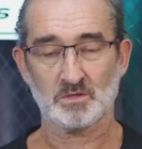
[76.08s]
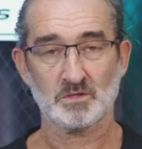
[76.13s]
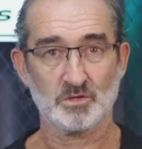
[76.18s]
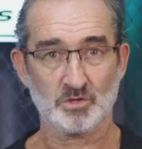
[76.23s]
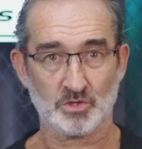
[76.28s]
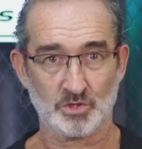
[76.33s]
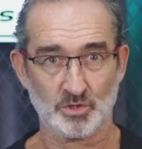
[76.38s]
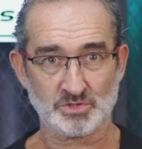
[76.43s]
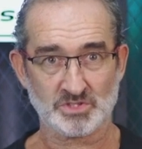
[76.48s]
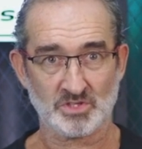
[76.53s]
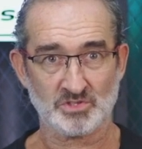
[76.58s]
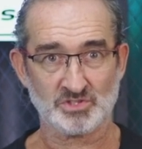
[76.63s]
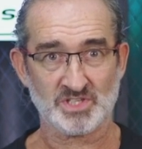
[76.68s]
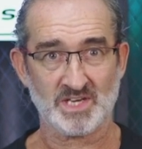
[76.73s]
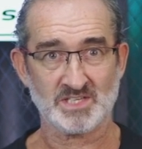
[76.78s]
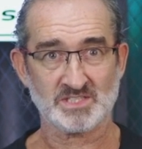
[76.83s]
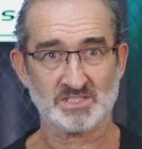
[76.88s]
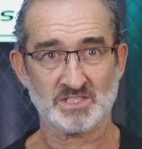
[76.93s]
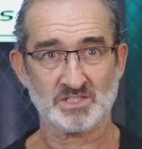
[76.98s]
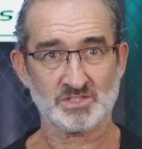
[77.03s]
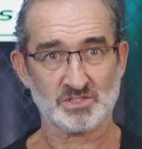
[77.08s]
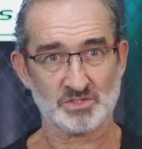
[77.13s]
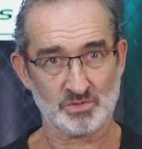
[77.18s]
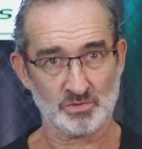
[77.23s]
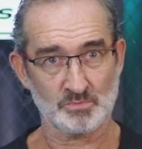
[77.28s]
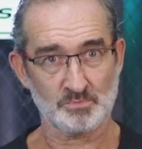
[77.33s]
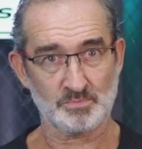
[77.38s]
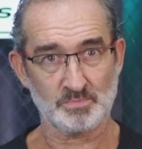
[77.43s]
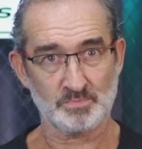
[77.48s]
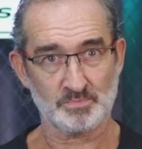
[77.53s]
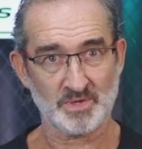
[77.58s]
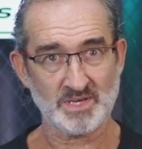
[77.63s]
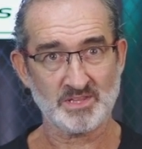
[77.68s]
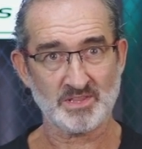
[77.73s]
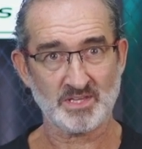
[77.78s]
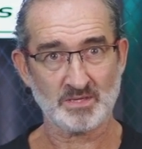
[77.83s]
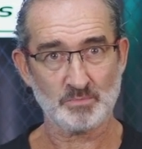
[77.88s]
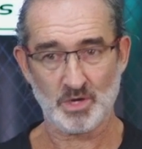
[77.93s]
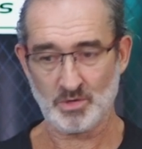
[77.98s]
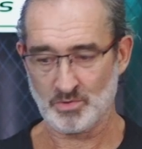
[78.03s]
You can also change this to
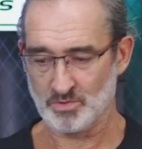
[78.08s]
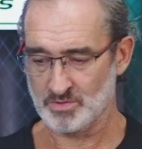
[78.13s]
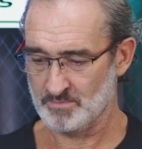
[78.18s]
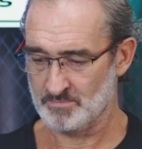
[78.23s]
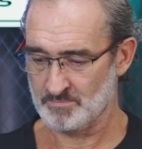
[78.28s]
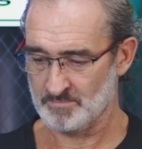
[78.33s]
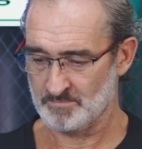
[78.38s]
breathing mode,